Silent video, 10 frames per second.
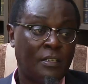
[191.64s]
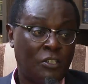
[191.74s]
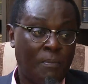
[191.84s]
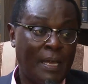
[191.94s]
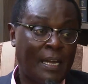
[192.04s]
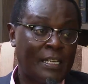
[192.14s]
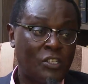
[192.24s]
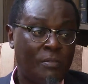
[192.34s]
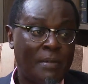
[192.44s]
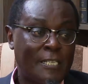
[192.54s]
to make
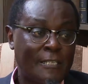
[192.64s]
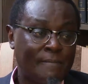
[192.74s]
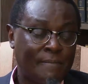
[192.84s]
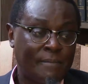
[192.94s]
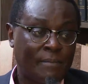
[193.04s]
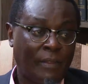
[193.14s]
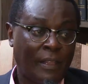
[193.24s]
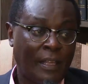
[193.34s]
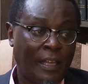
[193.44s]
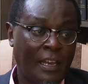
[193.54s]
country better.
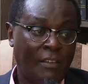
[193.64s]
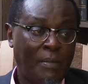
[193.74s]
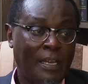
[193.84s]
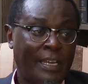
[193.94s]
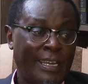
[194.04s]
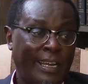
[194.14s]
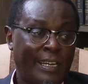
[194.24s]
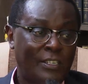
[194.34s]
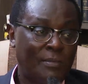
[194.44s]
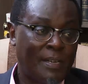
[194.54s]
And if making
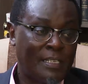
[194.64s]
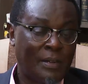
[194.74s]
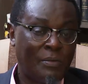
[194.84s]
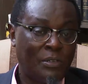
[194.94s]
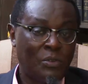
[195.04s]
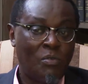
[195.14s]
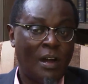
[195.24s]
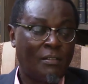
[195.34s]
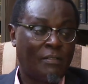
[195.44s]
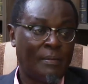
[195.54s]
country better will do
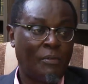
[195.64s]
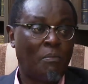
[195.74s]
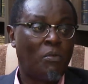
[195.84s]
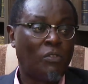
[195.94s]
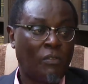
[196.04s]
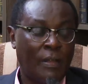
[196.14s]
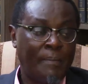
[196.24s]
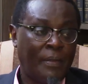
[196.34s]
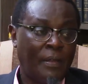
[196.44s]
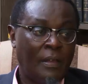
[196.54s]
one of them or both of
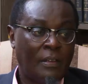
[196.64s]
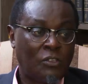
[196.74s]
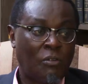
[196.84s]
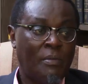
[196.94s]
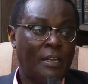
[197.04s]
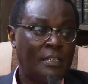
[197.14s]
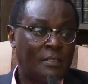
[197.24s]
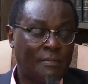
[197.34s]
them, so be it.